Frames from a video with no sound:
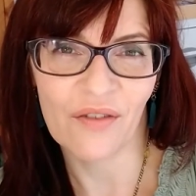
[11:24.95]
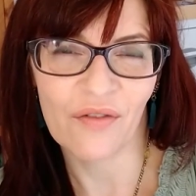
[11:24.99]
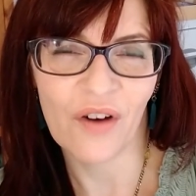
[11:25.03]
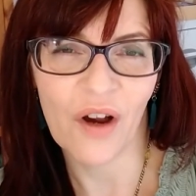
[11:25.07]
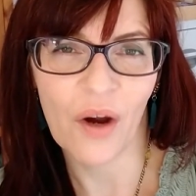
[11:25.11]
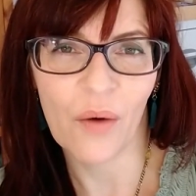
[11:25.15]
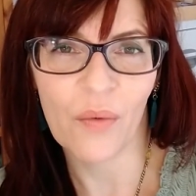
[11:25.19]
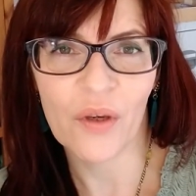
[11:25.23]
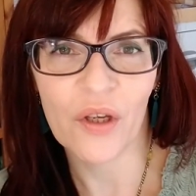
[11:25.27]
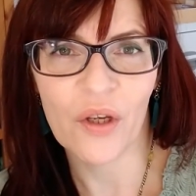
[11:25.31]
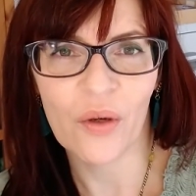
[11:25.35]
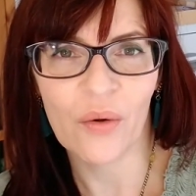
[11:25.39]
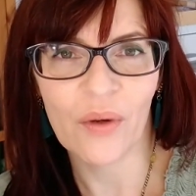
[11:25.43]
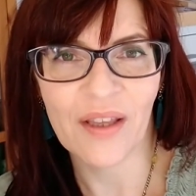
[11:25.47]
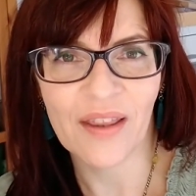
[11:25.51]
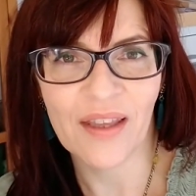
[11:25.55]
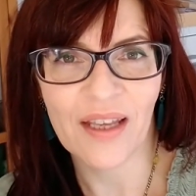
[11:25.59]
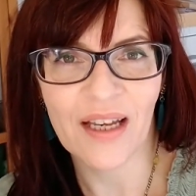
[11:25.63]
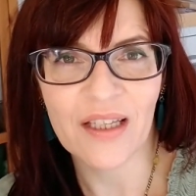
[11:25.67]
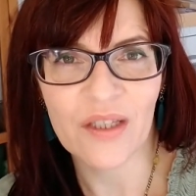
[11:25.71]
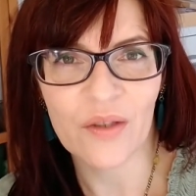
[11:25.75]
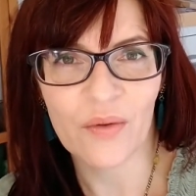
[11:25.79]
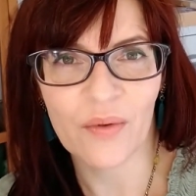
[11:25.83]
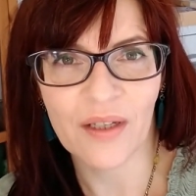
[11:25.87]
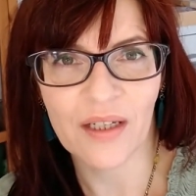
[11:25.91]
if I were you, and
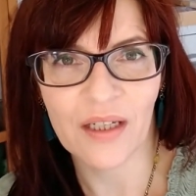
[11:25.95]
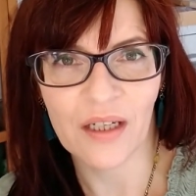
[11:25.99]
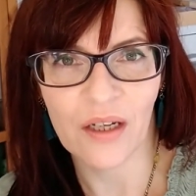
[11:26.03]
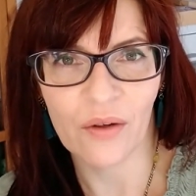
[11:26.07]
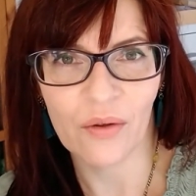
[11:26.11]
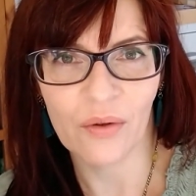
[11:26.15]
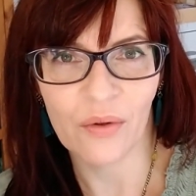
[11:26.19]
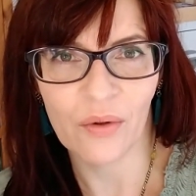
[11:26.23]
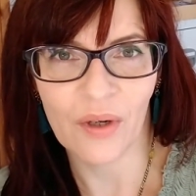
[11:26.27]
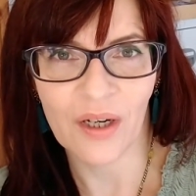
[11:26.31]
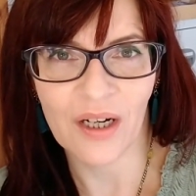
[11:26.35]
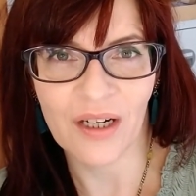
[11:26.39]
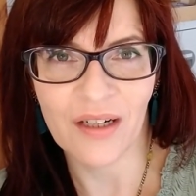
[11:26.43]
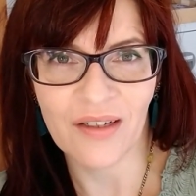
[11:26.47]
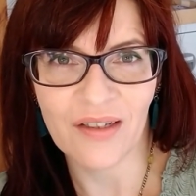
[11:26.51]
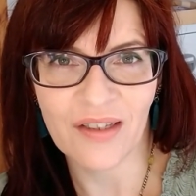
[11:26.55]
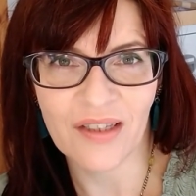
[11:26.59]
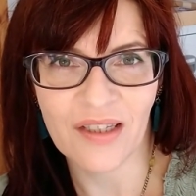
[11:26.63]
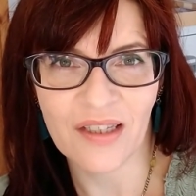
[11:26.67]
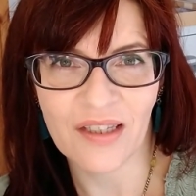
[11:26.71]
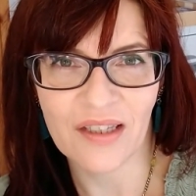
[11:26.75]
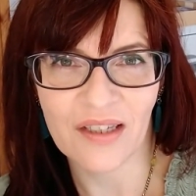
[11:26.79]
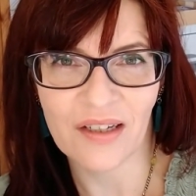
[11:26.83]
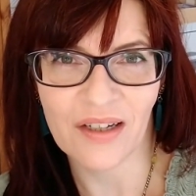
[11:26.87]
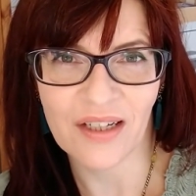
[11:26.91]
that's with local art
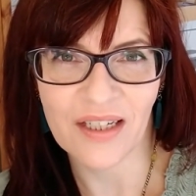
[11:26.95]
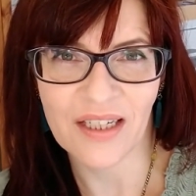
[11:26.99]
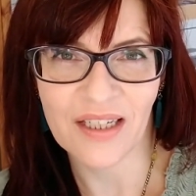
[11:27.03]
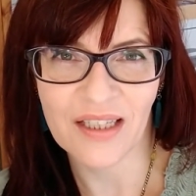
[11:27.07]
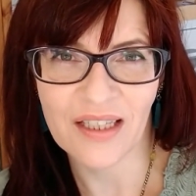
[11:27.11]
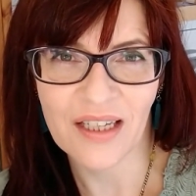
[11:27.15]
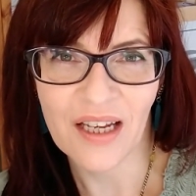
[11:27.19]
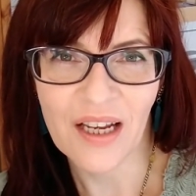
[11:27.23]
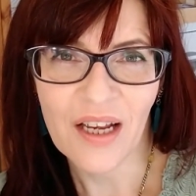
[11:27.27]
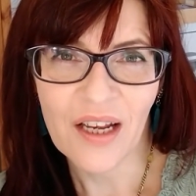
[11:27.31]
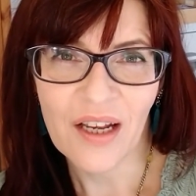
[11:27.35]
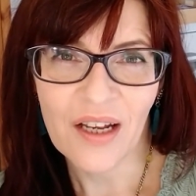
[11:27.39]
societies.